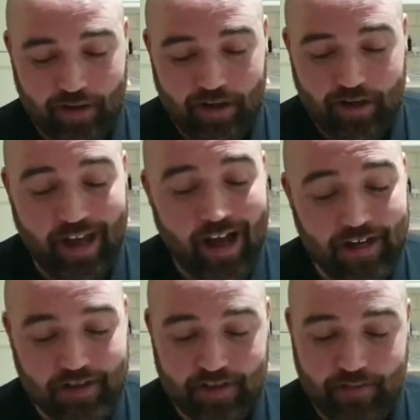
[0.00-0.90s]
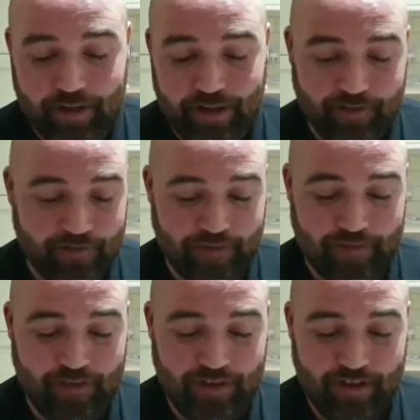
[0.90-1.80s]
right? It has to be.
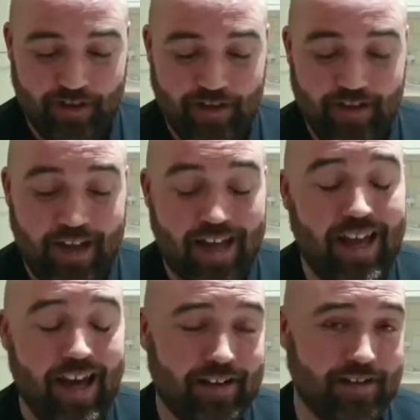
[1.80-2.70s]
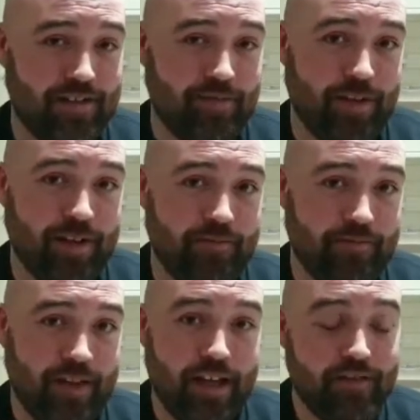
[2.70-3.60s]
It has to be.
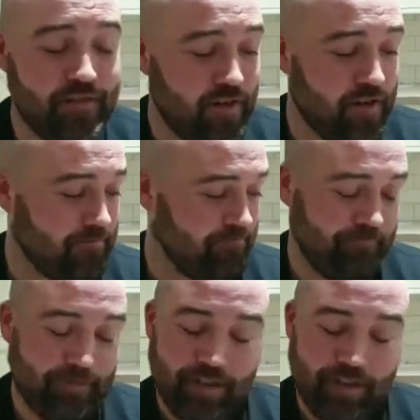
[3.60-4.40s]
If not,